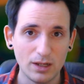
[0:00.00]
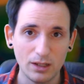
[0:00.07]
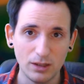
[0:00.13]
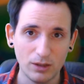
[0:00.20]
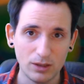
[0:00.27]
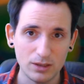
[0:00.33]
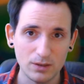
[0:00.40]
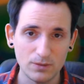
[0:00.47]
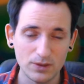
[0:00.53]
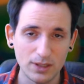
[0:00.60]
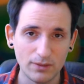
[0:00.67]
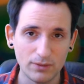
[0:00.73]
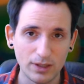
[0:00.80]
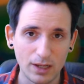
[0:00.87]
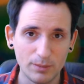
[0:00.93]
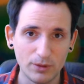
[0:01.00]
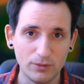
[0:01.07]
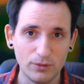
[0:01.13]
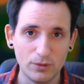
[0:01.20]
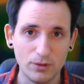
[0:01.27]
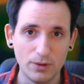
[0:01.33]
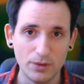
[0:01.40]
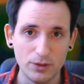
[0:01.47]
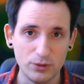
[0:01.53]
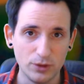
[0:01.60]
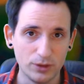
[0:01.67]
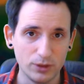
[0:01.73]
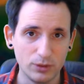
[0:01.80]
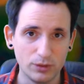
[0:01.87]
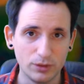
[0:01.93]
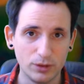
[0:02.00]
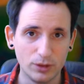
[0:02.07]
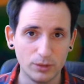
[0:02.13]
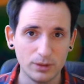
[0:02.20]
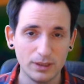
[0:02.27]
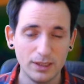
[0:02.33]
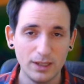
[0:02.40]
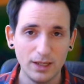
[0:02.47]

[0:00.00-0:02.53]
Lots of stuff coming for the Journey to Ungoro,